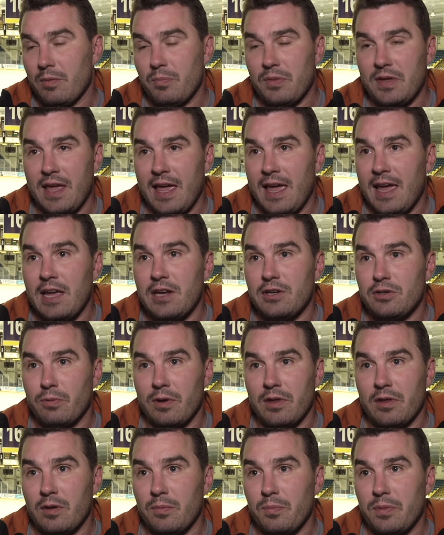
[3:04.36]
it be age,
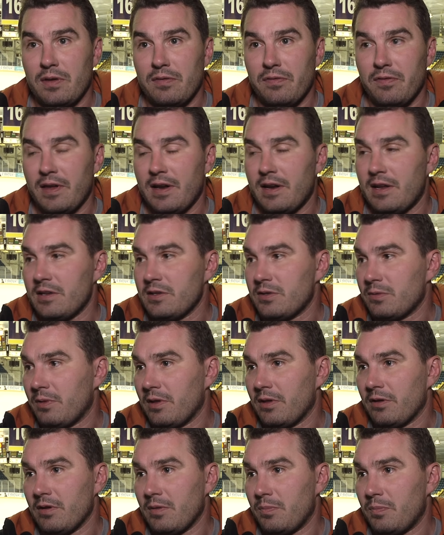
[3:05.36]
whether it be fitness,
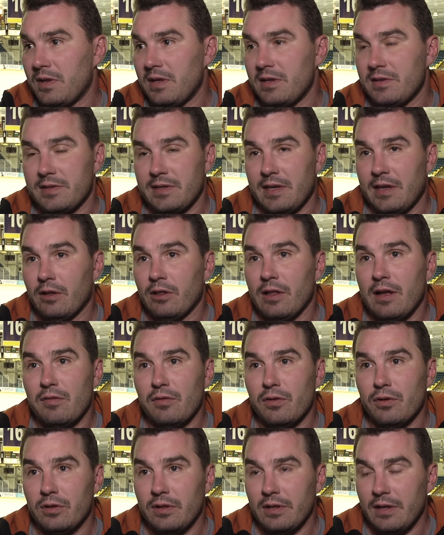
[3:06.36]
whether it be skill
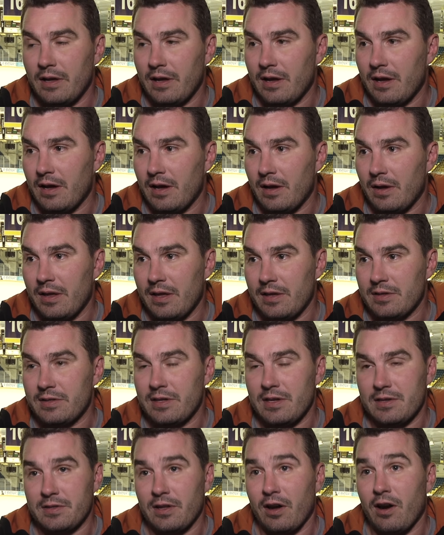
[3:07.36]
level, is
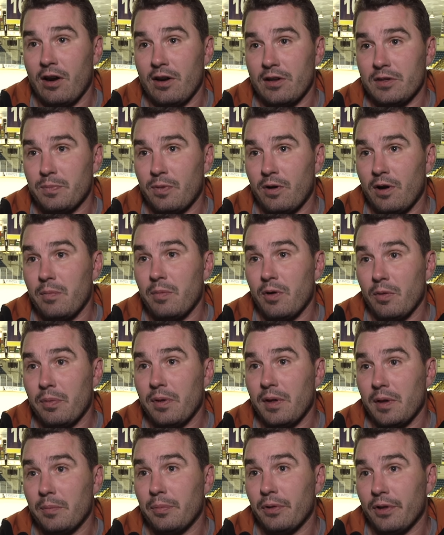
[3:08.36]
the hardest part about
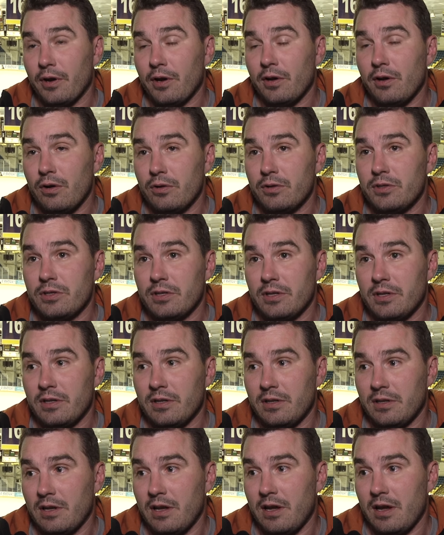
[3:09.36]
being a player coach.
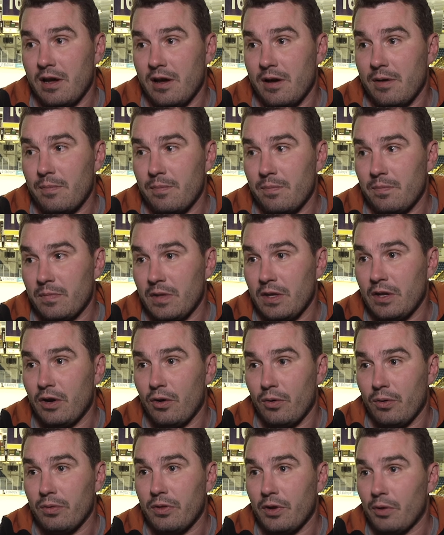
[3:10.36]
And
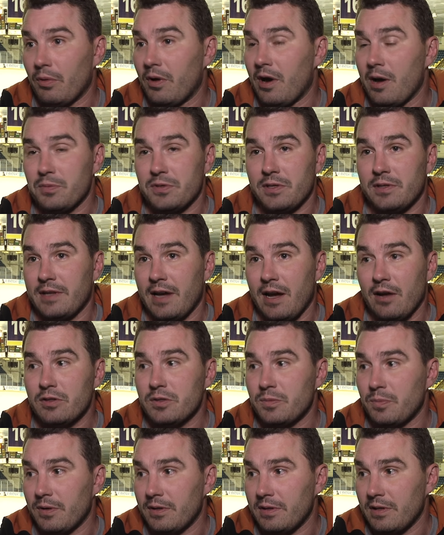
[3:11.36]
there were ups and
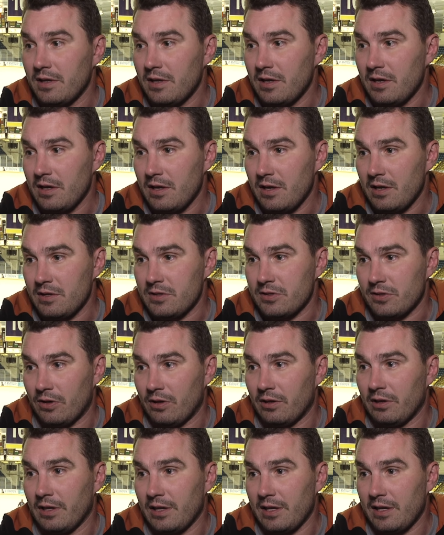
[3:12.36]
downs, but
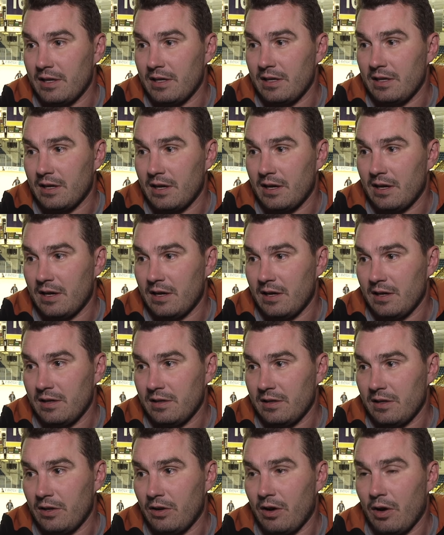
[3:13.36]
certainly I
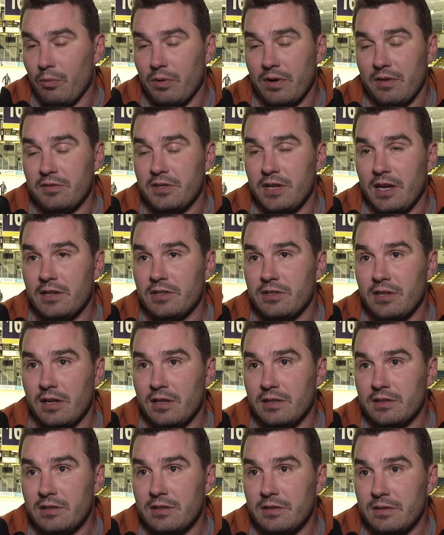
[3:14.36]
wouldn't have changed
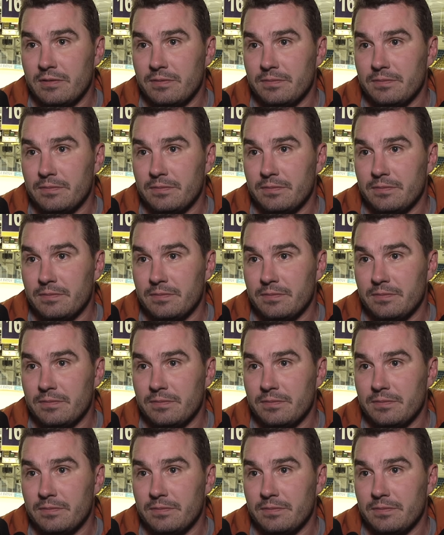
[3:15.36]
things.